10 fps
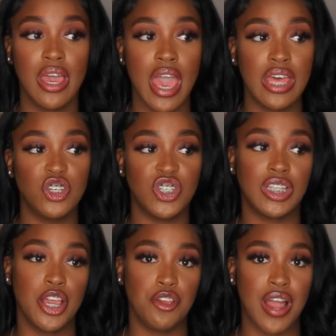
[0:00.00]
and just
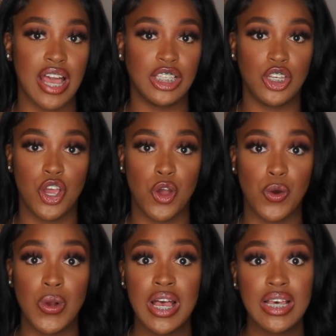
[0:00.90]
let you guys
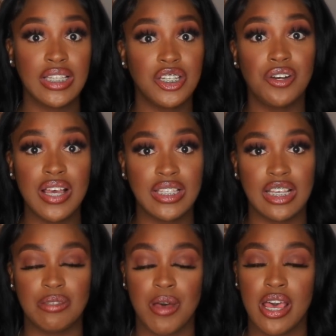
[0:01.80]
know, still at
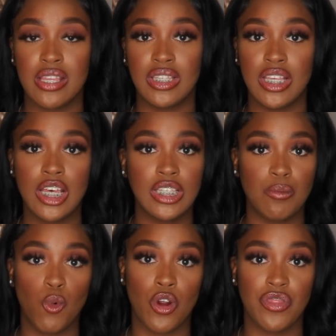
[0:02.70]
6 months, some
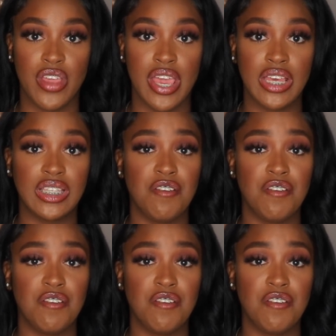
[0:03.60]
more things.